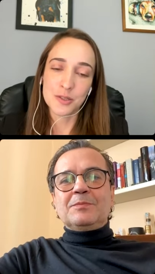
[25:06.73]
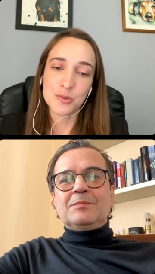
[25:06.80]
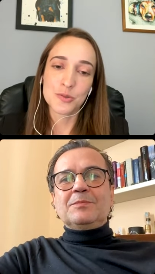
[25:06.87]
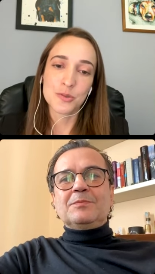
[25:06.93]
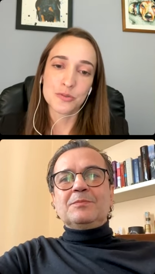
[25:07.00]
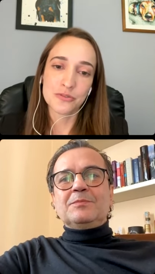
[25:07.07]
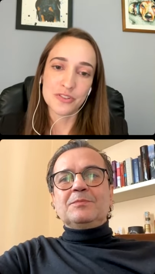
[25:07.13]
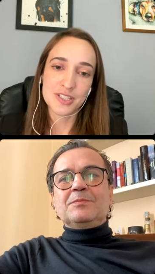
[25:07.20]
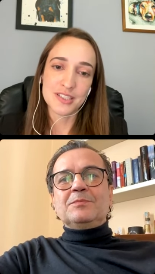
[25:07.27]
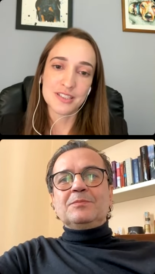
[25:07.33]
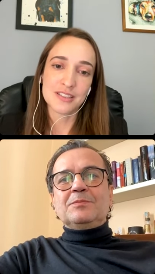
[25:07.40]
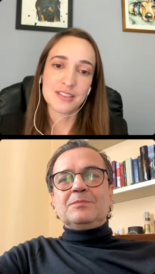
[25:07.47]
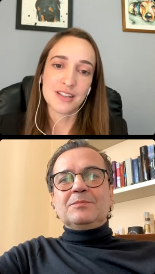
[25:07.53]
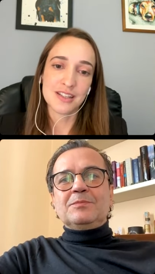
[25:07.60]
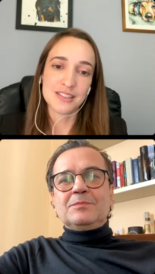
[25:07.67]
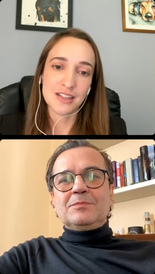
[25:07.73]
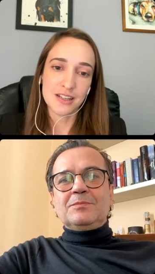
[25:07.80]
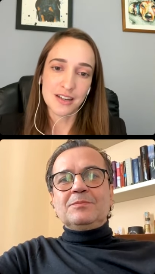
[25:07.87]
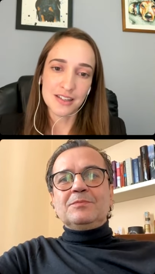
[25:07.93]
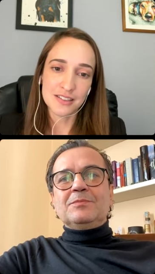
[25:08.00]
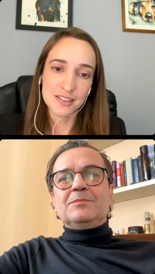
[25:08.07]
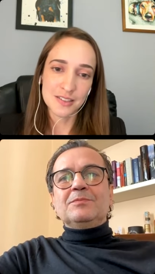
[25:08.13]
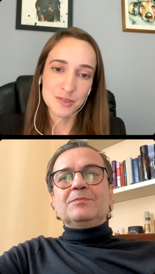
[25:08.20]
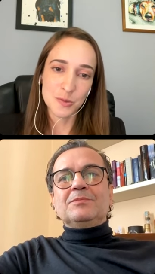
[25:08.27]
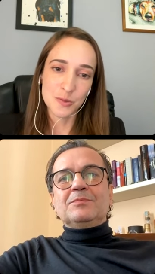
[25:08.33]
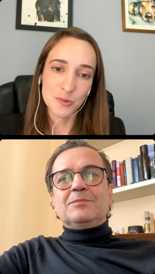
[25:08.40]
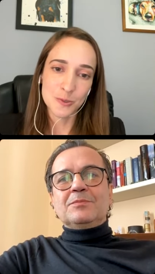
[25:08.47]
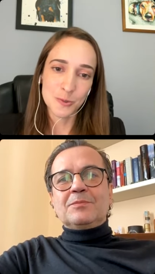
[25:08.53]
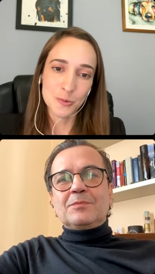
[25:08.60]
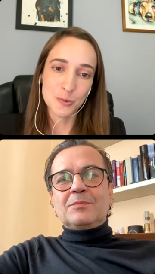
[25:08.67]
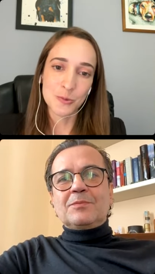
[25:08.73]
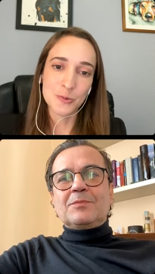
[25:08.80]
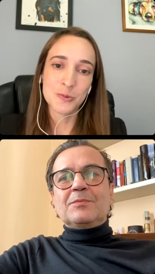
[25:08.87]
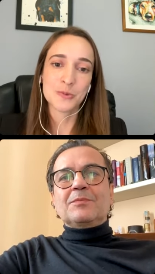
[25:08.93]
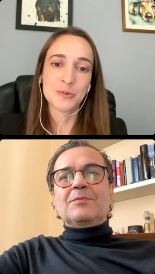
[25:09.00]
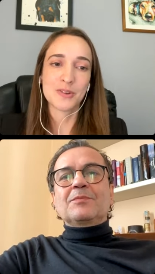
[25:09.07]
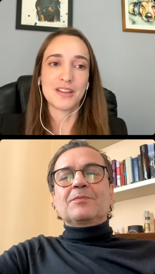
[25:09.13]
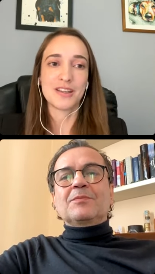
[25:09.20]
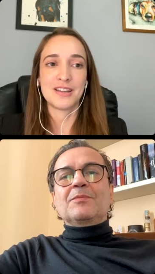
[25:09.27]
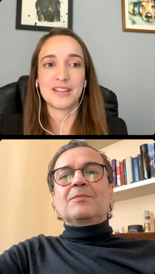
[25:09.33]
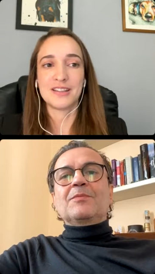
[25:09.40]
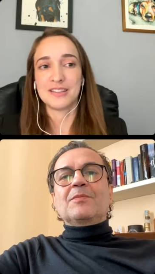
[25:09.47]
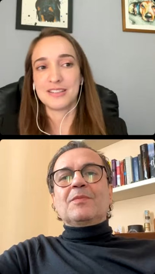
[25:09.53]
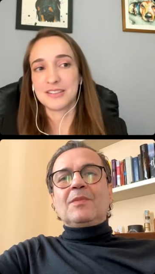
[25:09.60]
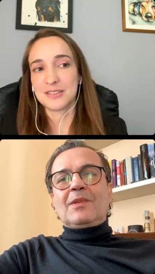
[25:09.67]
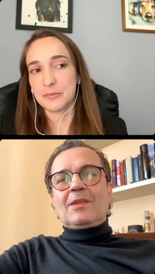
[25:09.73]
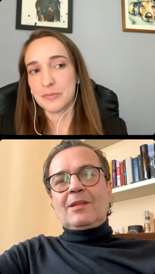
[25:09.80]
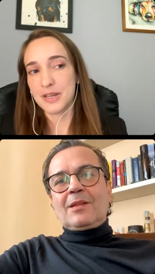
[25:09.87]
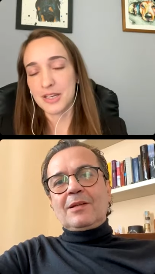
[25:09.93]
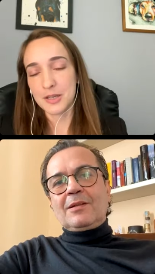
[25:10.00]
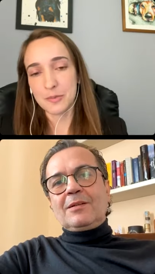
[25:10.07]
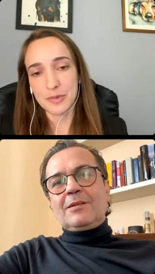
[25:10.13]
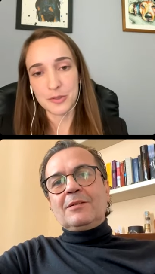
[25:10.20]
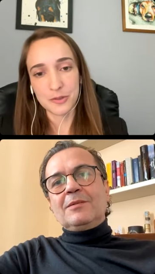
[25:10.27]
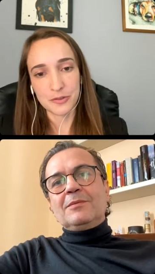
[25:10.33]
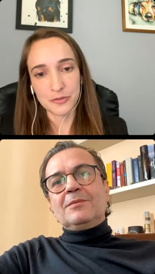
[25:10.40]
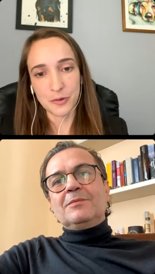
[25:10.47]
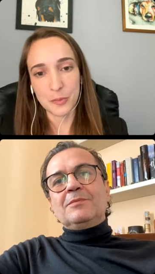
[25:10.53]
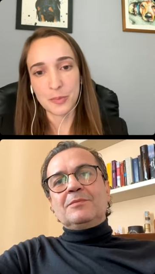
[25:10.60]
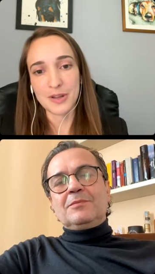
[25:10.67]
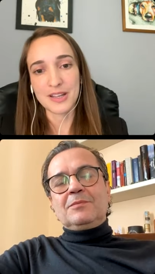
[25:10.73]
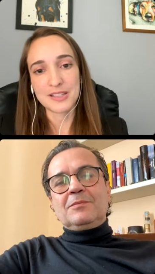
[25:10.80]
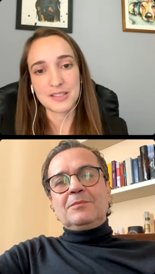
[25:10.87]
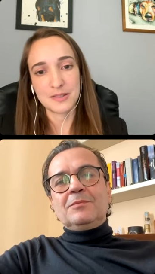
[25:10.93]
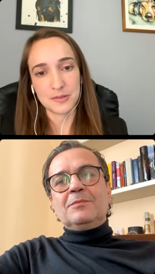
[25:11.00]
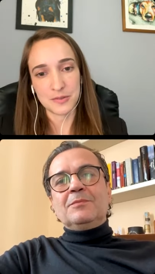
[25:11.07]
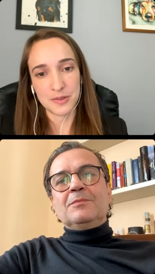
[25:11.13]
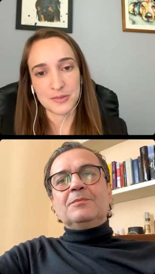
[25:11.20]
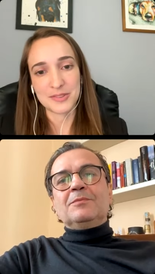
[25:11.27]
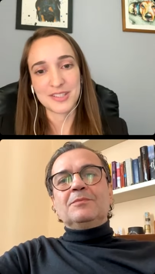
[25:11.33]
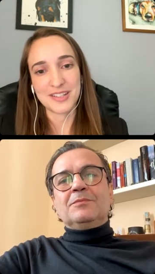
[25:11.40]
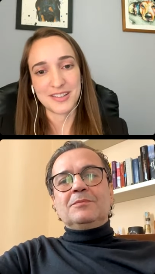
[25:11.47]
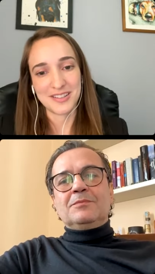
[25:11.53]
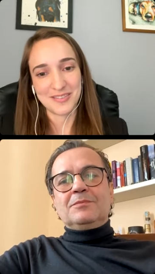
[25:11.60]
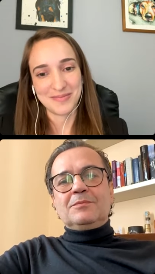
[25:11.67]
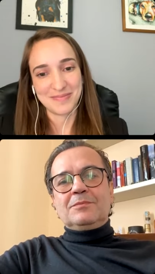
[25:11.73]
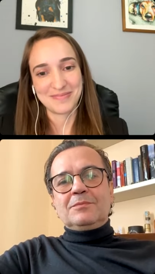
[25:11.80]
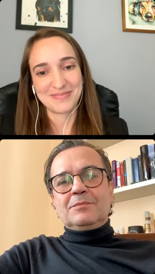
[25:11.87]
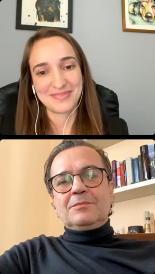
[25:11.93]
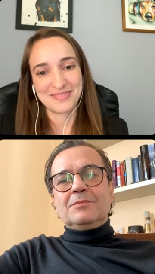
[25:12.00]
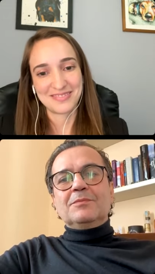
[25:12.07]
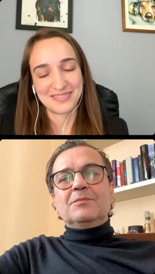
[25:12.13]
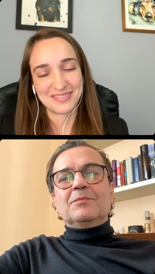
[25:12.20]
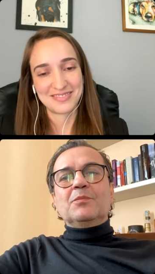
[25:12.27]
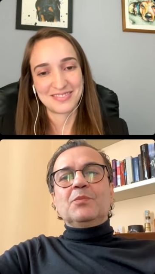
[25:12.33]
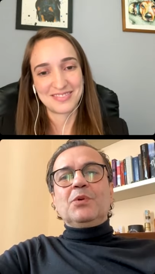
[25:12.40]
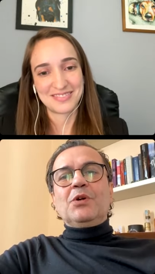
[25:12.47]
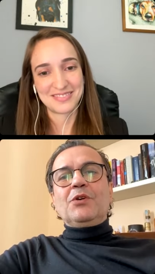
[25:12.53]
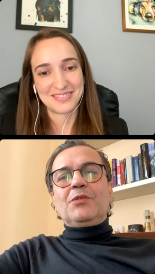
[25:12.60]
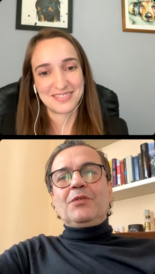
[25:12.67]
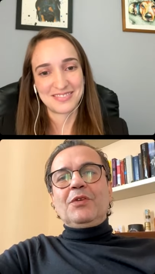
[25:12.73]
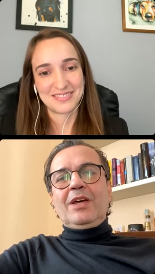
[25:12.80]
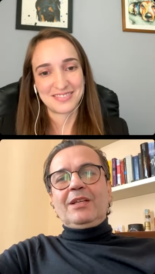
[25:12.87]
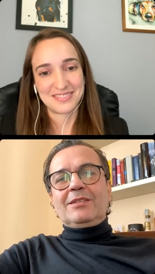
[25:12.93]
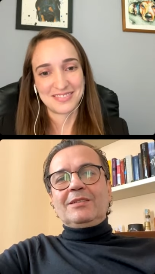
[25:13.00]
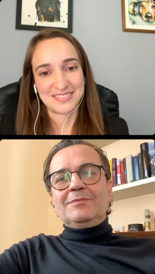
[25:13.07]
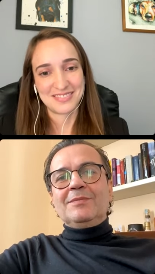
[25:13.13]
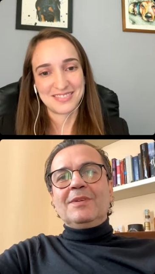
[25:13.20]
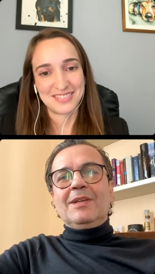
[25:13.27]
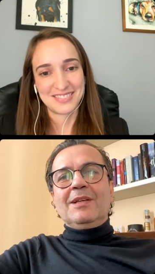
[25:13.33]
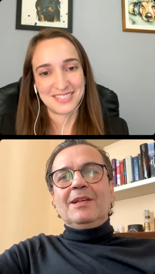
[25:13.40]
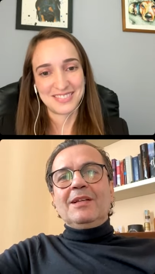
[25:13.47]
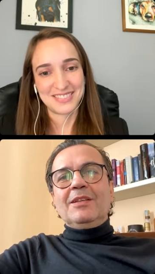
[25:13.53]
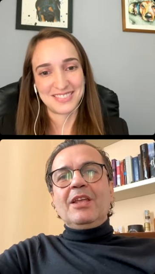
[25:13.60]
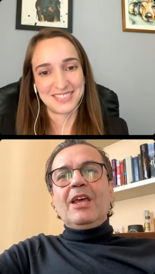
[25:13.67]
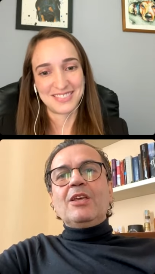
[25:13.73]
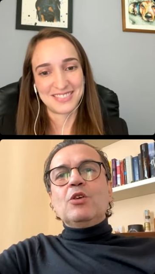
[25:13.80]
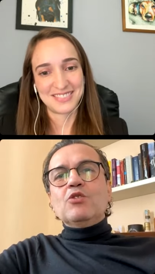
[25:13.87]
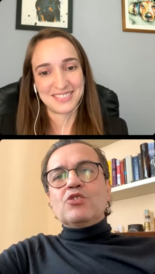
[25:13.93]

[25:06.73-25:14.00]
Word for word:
Speaker 1: you to visit Cataratas do Iguaçu and many beautiful places around there.
Speaker 2: Perfect. Thank you